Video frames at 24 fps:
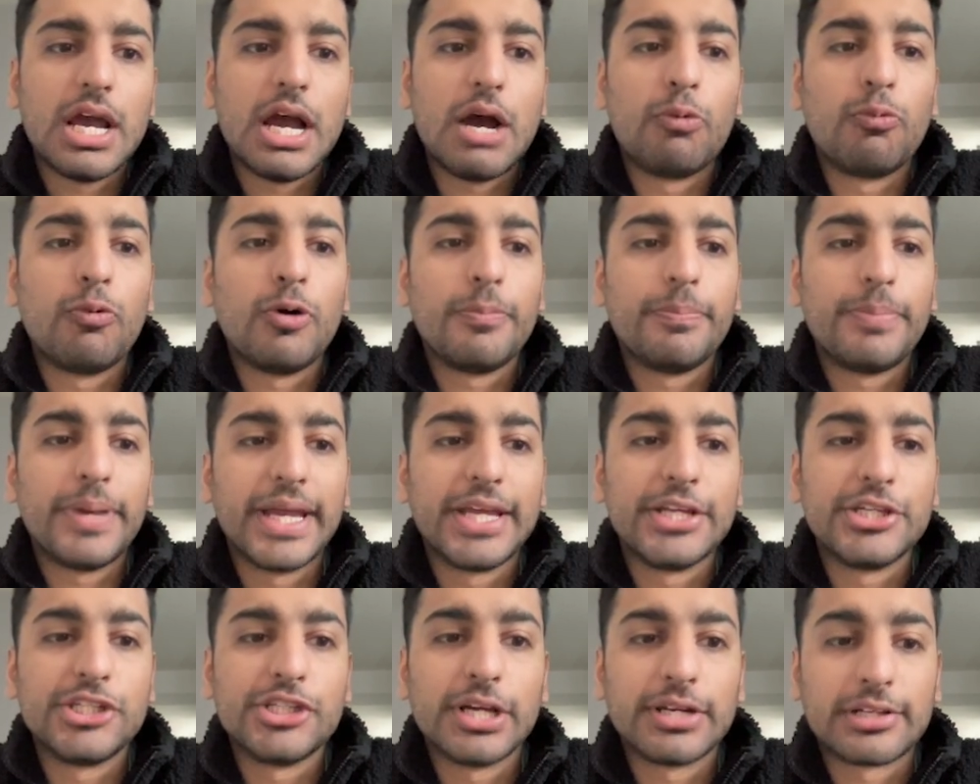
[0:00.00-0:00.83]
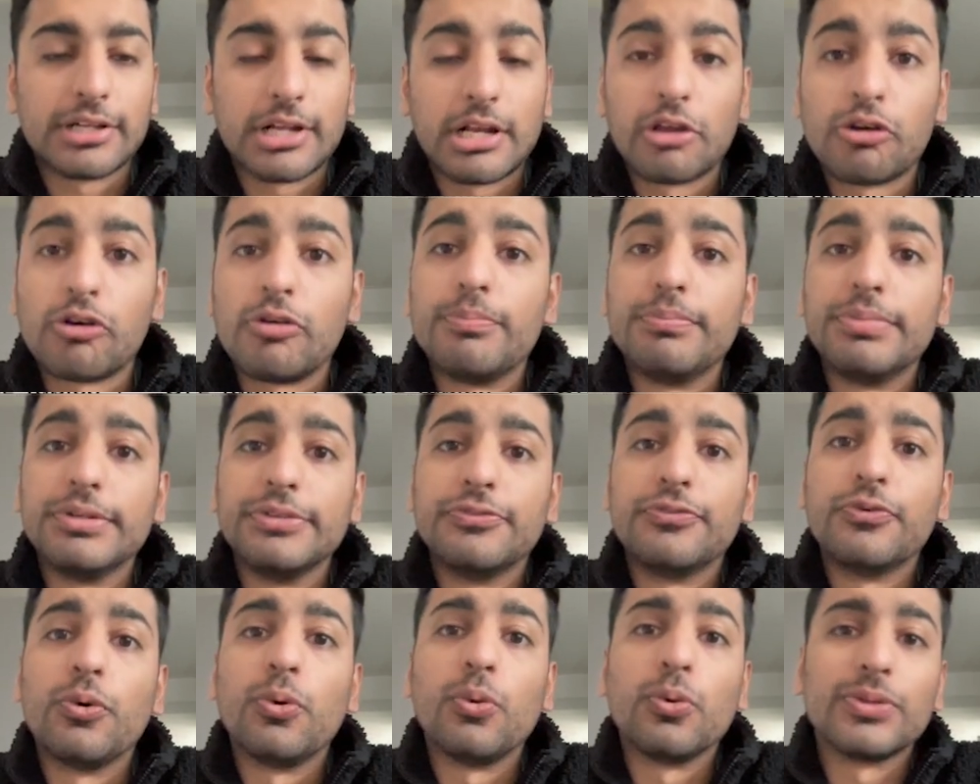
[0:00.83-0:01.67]
and what page you had to click on
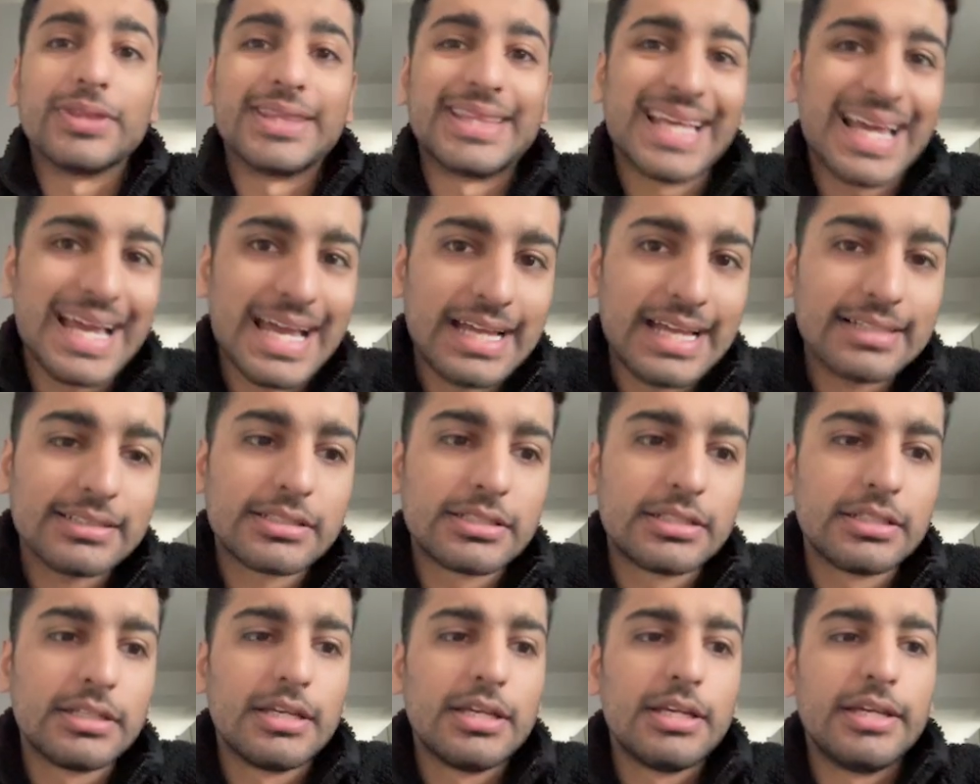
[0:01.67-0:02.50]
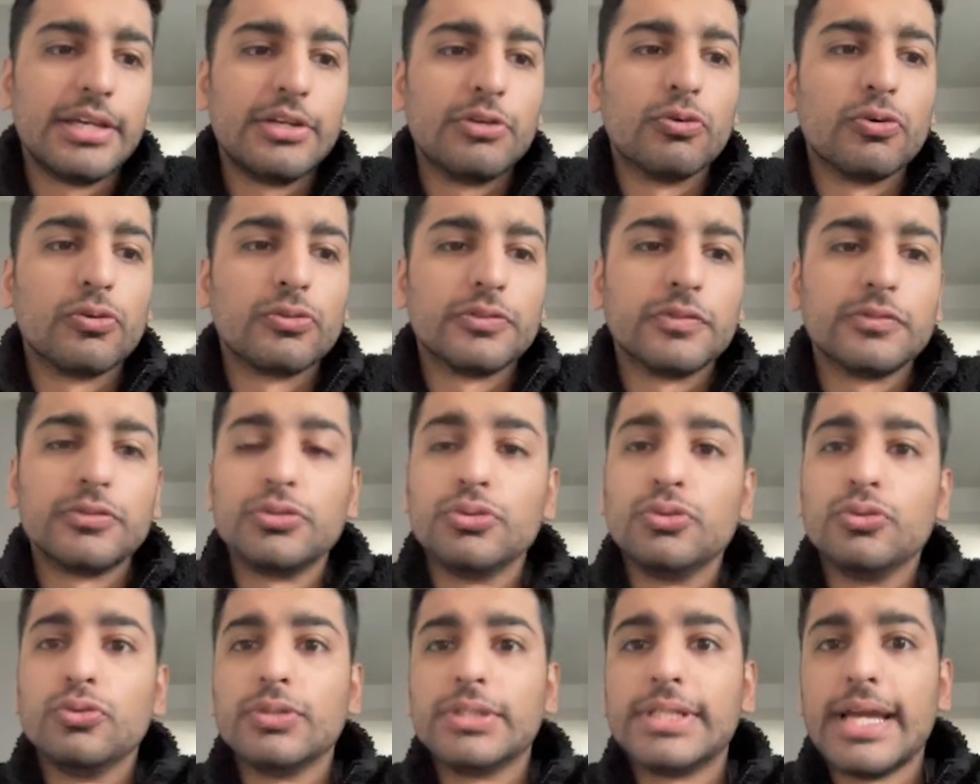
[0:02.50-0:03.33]
before that in order
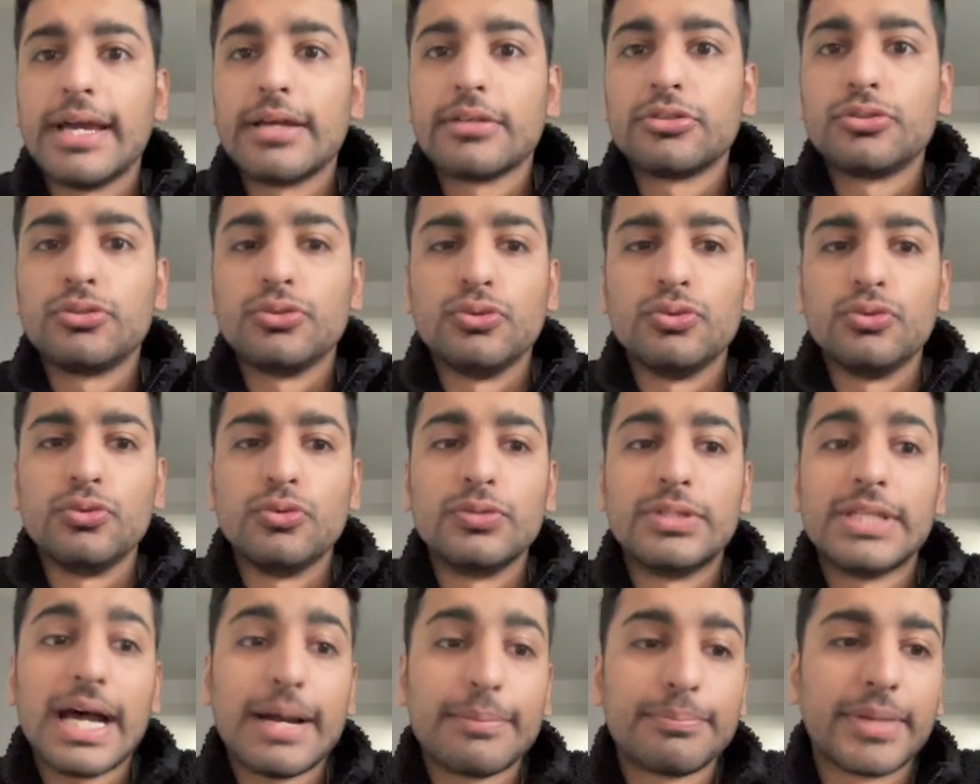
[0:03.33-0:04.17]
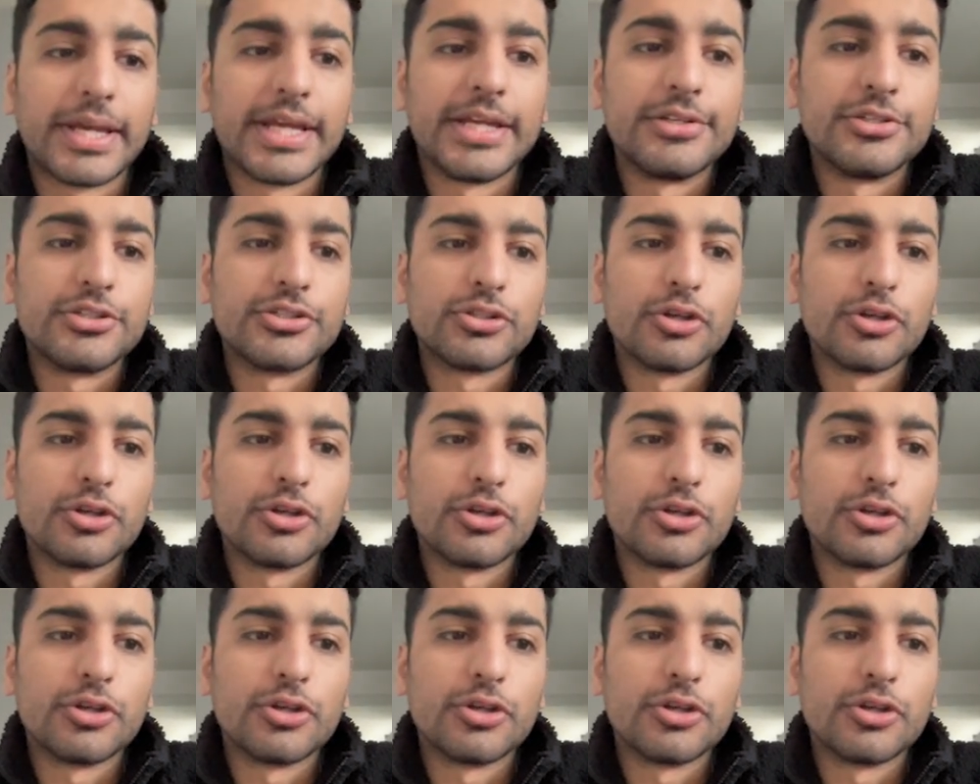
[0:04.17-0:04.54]
to get to that page.